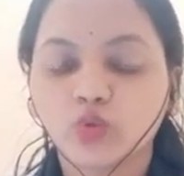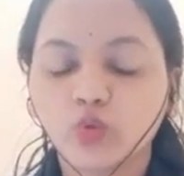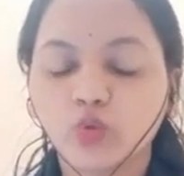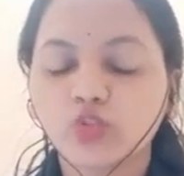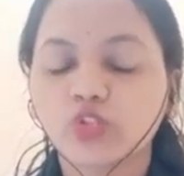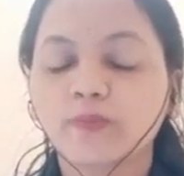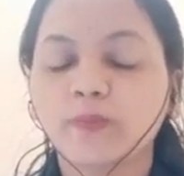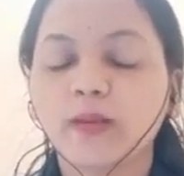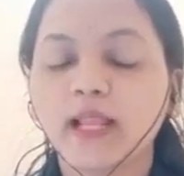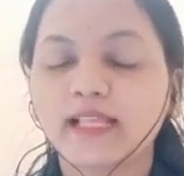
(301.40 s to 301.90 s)

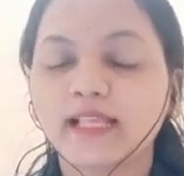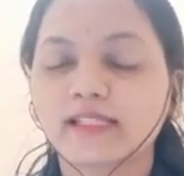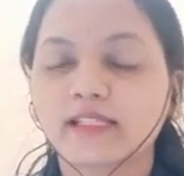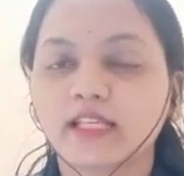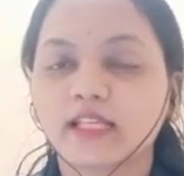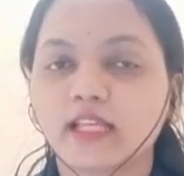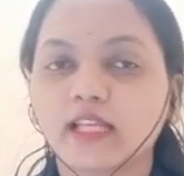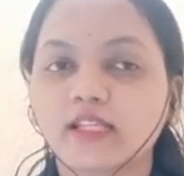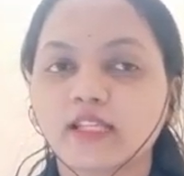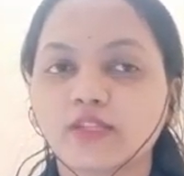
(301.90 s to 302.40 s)
those
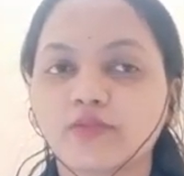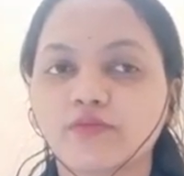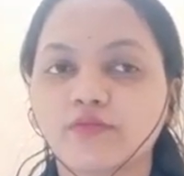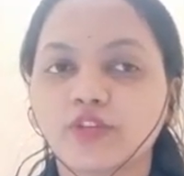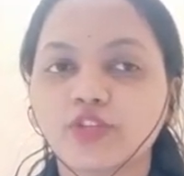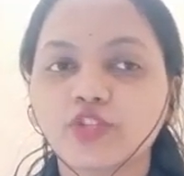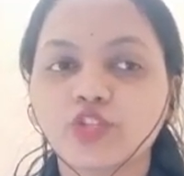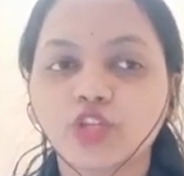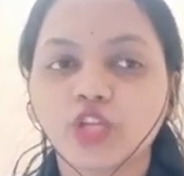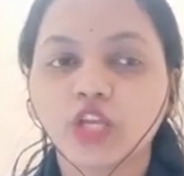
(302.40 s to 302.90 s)
plastics
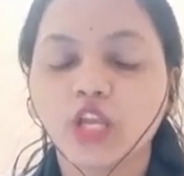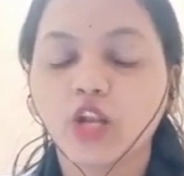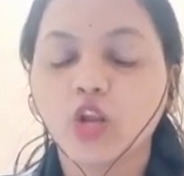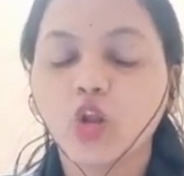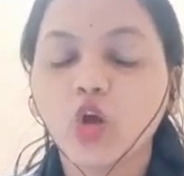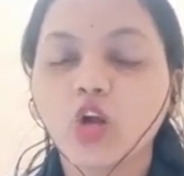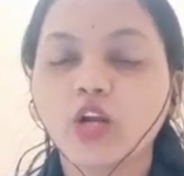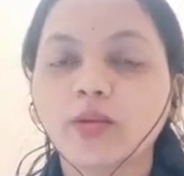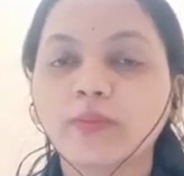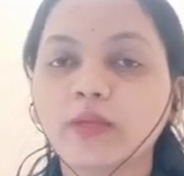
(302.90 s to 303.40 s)
which
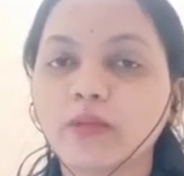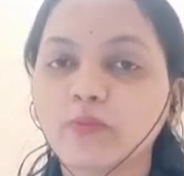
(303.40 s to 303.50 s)
cannot be